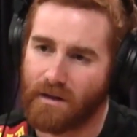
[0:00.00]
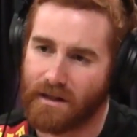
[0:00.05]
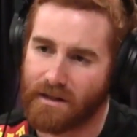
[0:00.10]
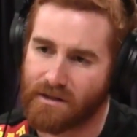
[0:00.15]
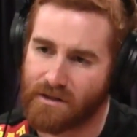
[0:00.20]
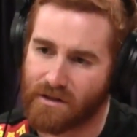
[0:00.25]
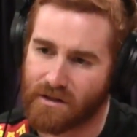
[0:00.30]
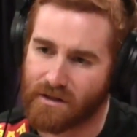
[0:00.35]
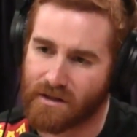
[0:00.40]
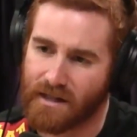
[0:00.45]
I mean,
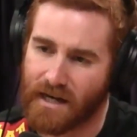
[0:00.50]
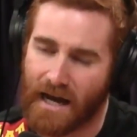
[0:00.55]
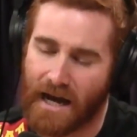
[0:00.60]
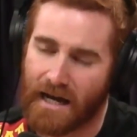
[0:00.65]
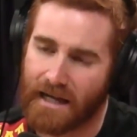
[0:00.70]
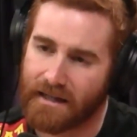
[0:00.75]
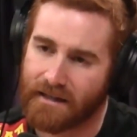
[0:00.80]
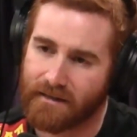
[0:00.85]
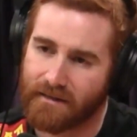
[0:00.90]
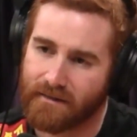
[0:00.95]
is just
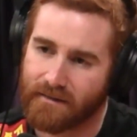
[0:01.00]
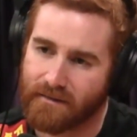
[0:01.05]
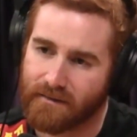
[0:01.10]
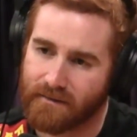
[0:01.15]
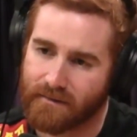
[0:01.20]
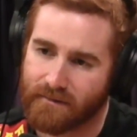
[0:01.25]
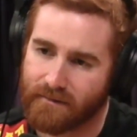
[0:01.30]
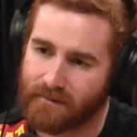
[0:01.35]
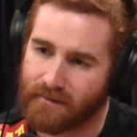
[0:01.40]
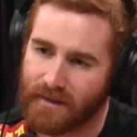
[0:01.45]
not not
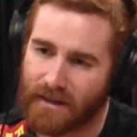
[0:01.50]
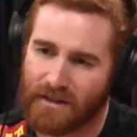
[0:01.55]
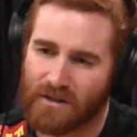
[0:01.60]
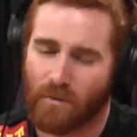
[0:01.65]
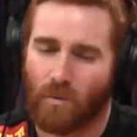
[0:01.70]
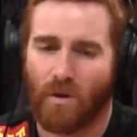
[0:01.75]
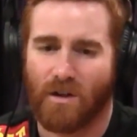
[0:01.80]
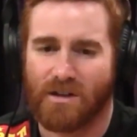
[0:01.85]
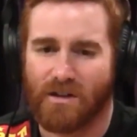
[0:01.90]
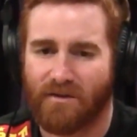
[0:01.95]
happening. It's
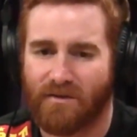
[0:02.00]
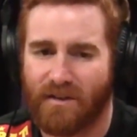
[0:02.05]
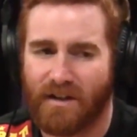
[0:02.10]
well, it's a